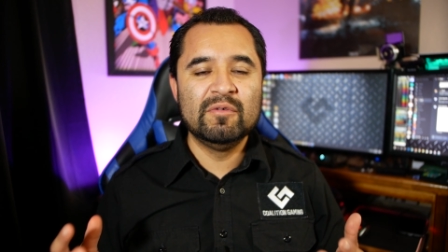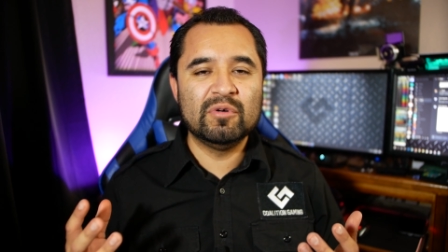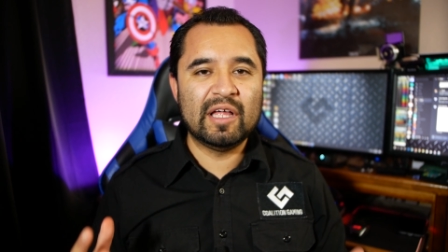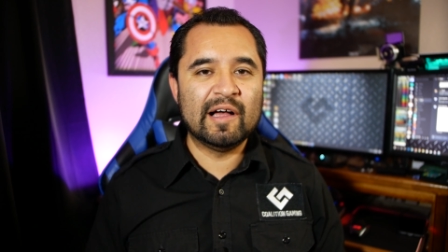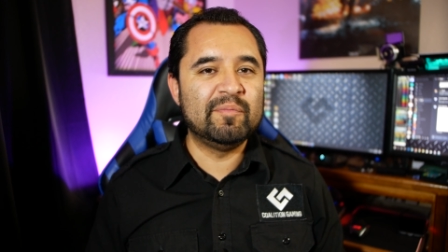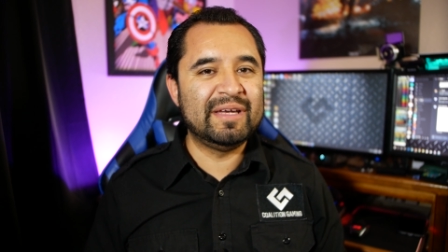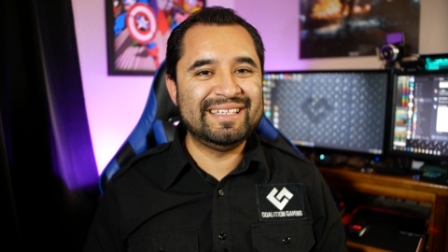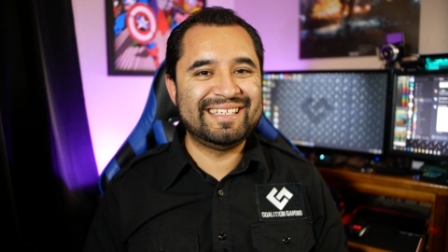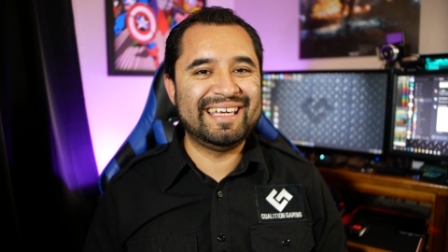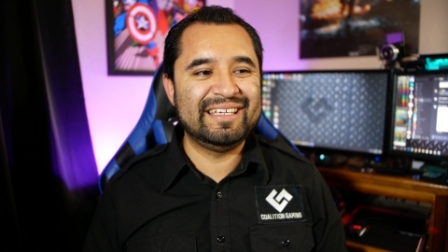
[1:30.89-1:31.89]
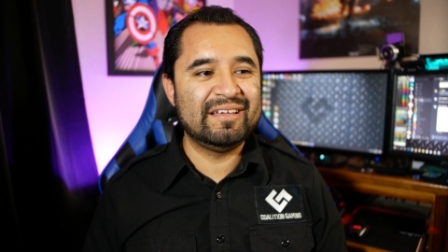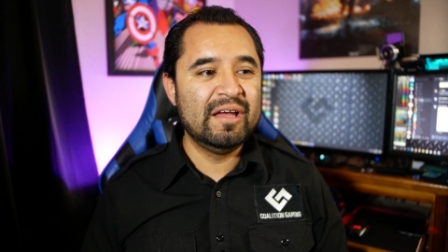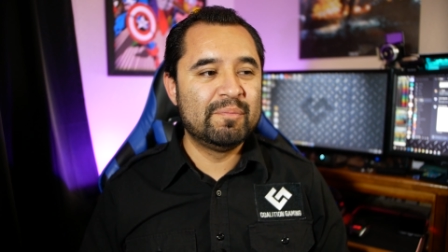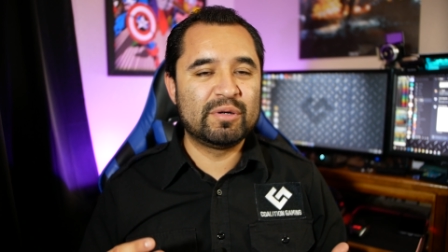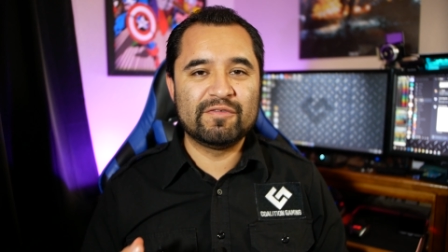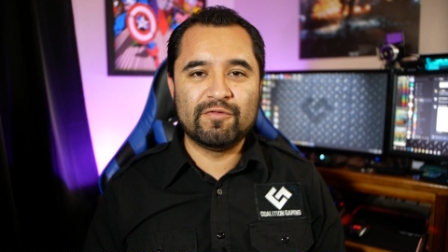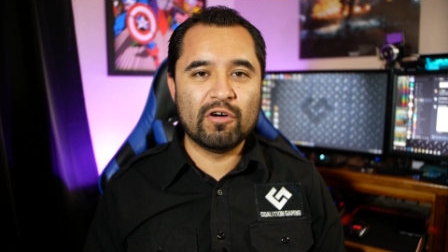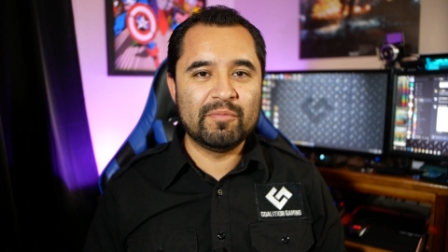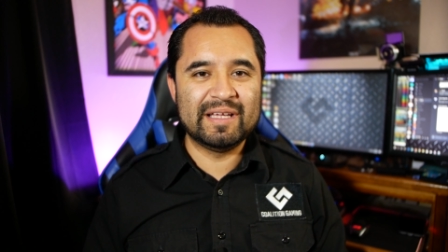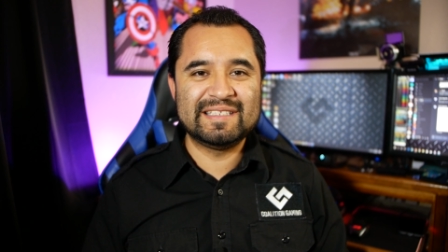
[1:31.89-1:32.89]
will help maintain
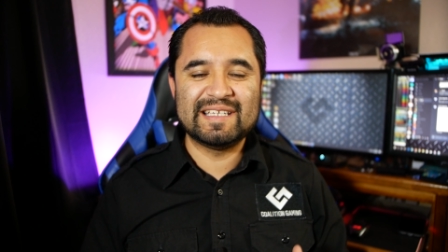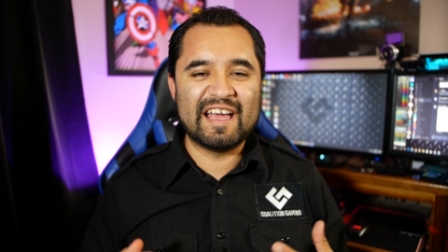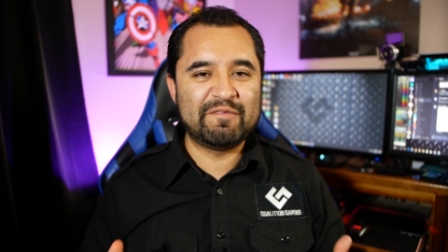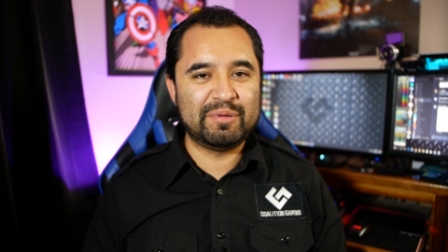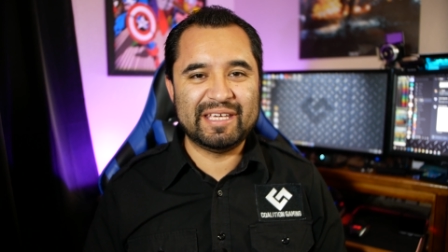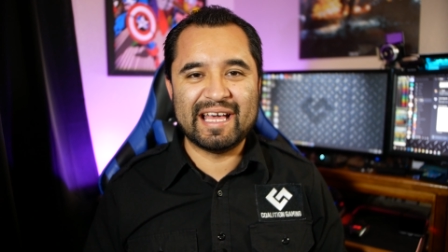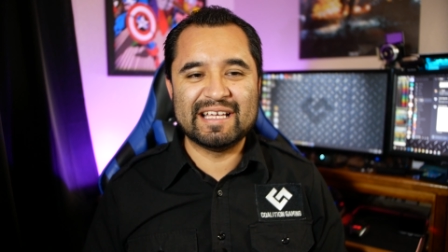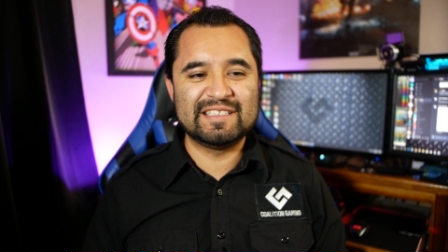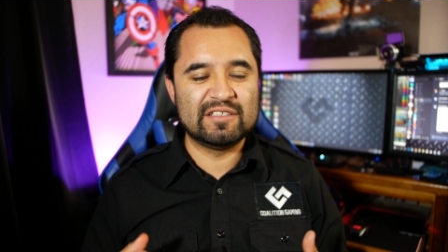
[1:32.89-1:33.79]
performance, FPS,